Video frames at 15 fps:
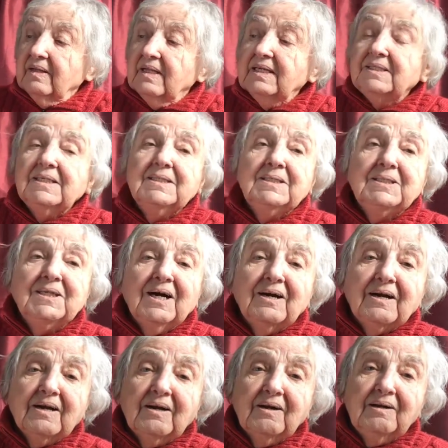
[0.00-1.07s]
This is
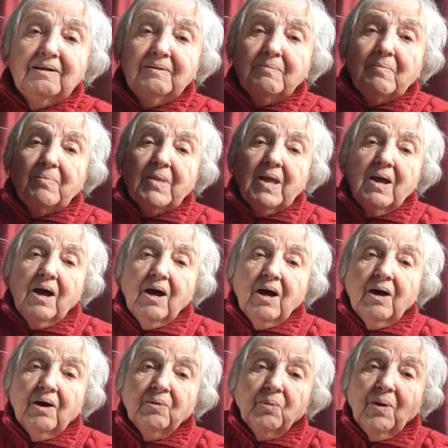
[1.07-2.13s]
charcoal
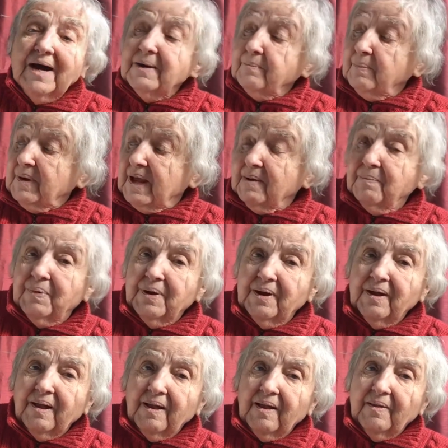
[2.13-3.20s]
on white paper,